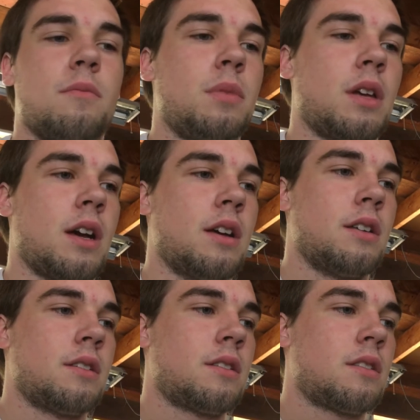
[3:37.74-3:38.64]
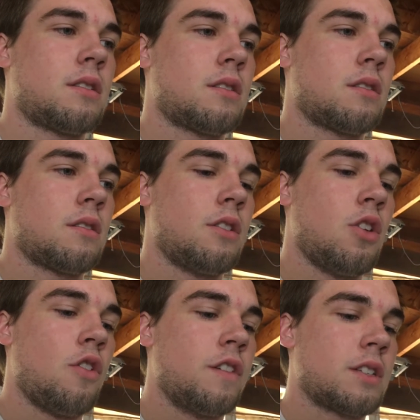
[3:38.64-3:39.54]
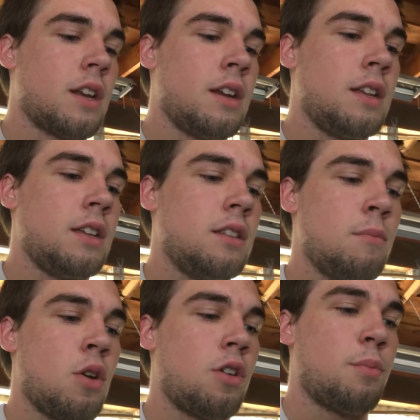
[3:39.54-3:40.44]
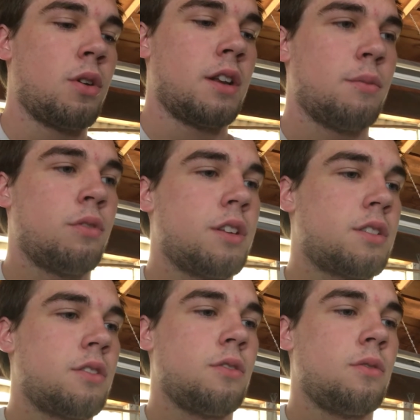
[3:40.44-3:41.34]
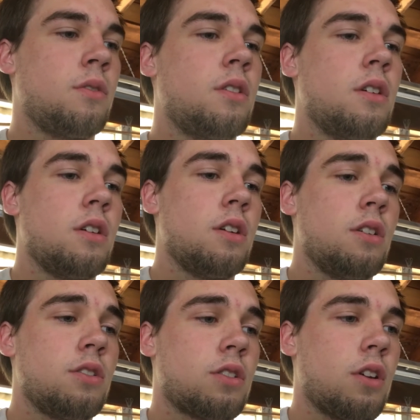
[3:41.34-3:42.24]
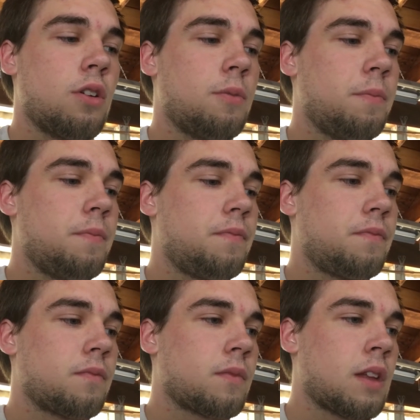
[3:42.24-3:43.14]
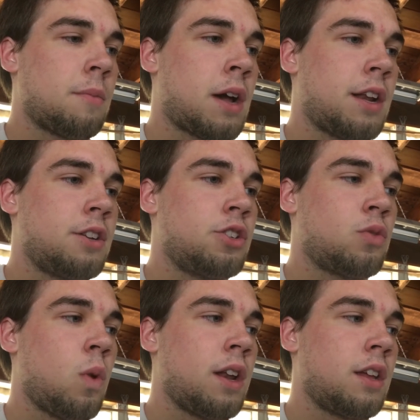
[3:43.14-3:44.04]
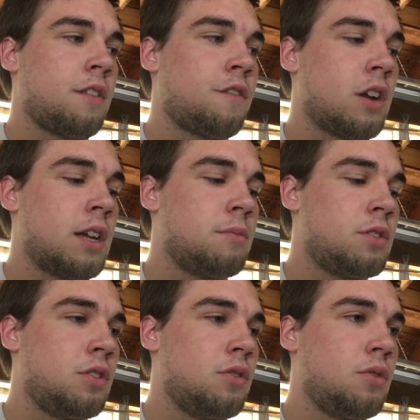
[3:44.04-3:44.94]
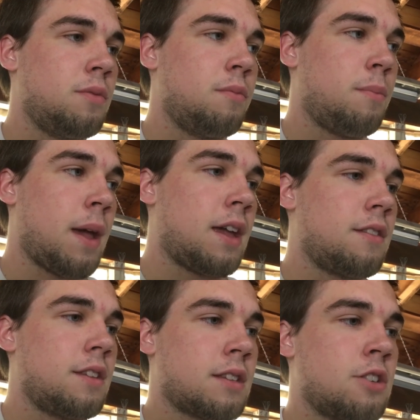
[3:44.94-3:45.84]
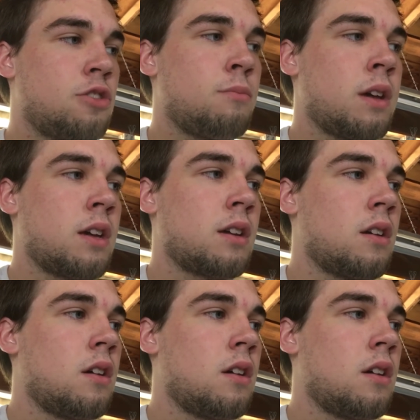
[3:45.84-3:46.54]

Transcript: because the Nova is going to need the motor put in it pretty soon. So I'm kind of just waiting for him to paint this engine bay.